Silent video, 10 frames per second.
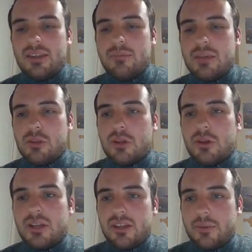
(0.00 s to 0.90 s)
And it means you
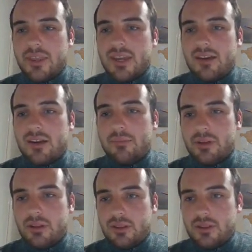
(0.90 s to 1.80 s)
don't end up with an air
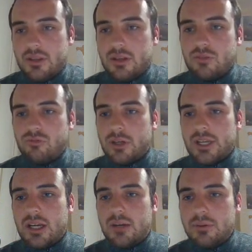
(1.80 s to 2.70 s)
ambulance
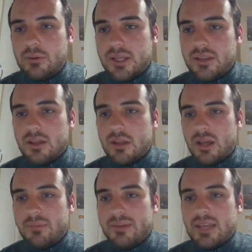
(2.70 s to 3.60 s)
rocking up, which
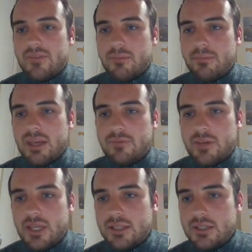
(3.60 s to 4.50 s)
I believe is a beer
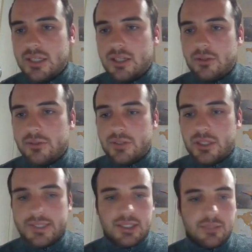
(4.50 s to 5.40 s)
fine in a lot of
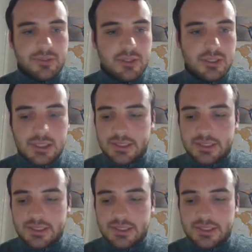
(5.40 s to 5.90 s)
gliding clubs.